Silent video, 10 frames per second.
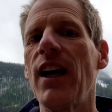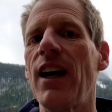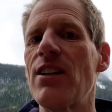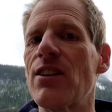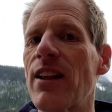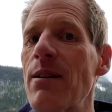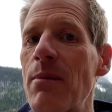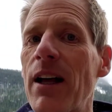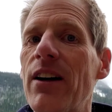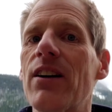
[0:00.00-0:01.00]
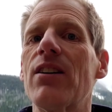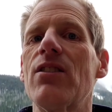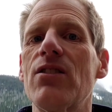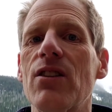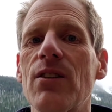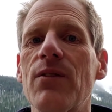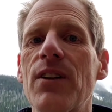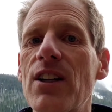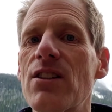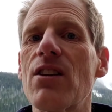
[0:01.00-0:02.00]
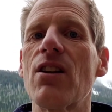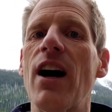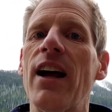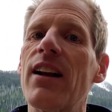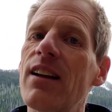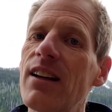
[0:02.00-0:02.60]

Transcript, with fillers: and you'll end better. So there's the thought.